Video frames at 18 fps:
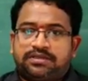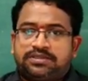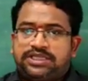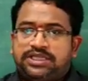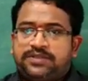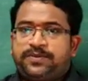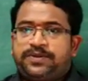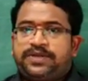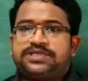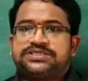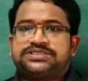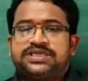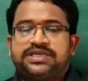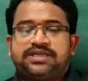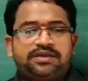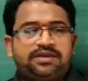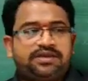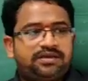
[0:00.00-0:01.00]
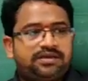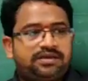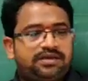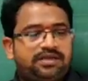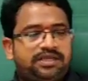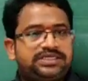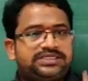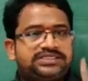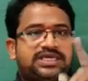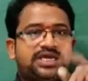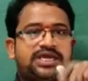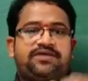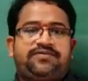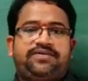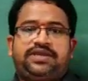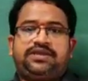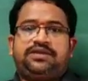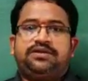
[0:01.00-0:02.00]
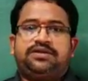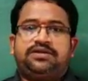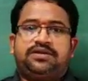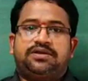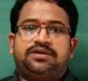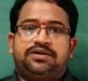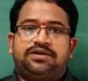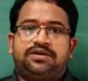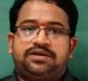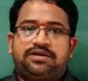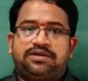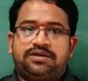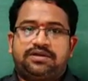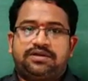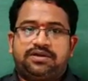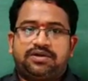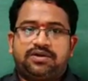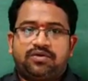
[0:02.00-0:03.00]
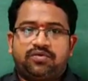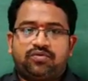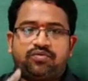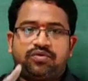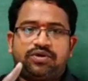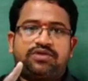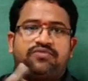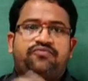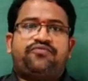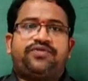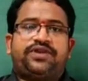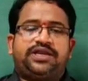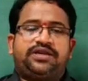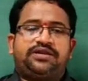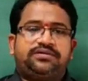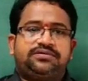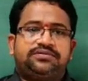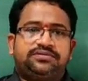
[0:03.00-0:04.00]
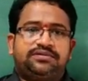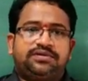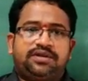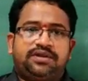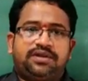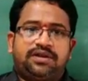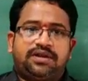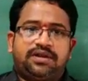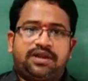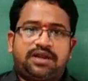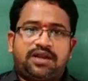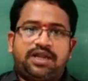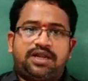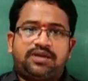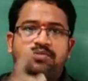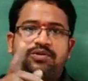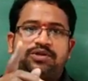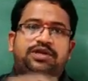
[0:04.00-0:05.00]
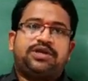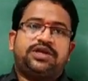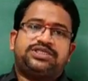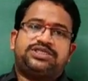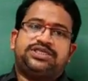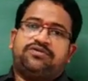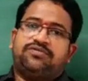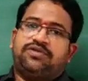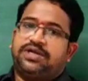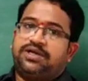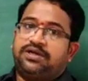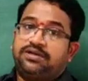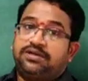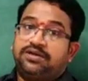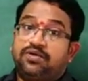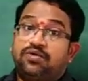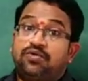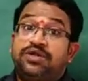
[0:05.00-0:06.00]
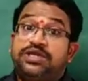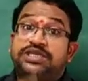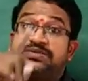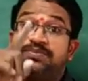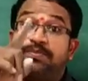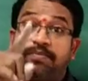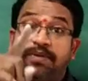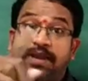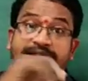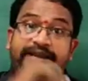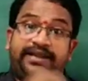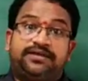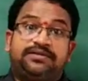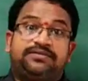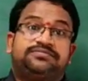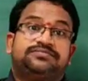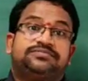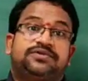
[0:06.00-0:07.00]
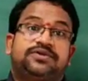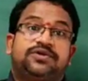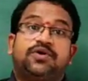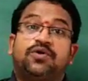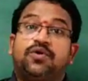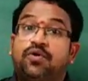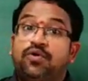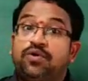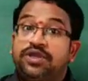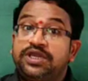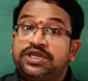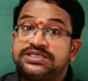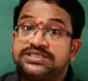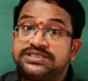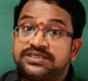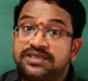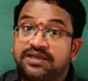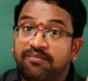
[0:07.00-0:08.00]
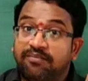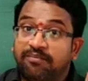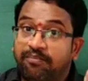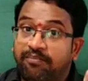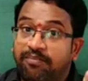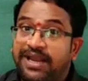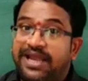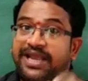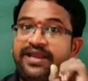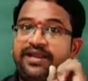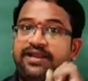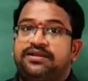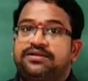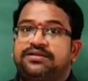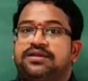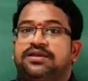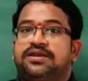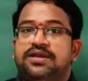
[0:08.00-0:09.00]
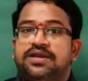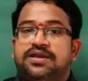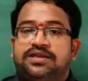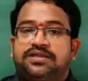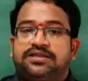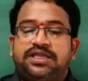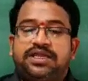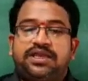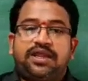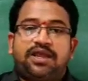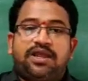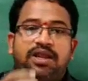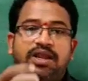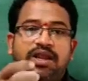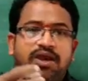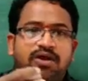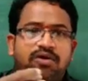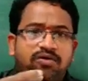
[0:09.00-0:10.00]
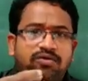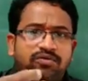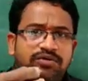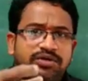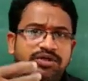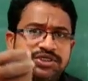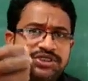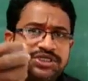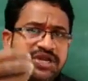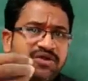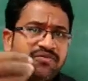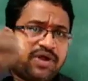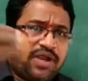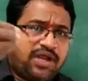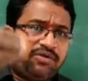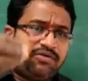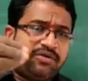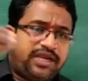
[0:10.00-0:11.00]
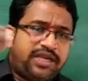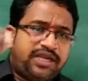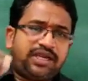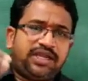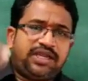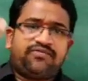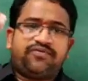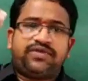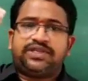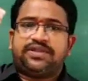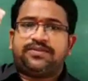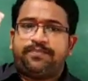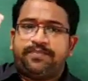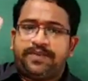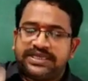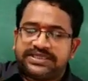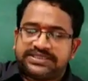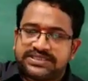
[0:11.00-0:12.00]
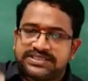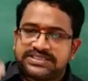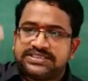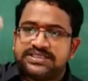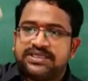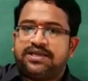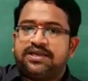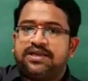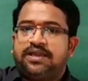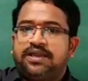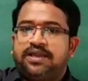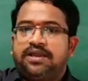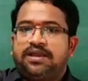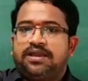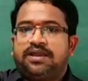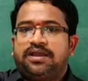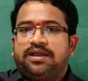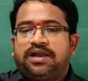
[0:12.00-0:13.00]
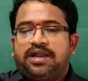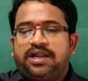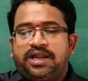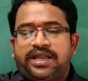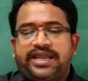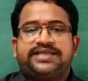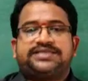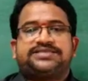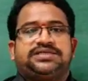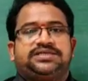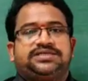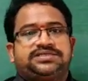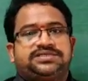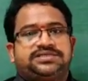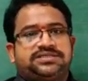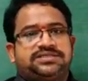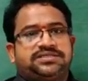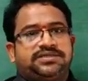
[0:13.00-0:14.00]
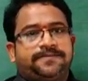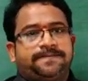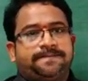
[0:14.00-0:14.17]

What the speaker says: Deepika Sen is having one friend called Monica Chawla who is blind. Who is blind. Then now she wants to identify the bases and acids.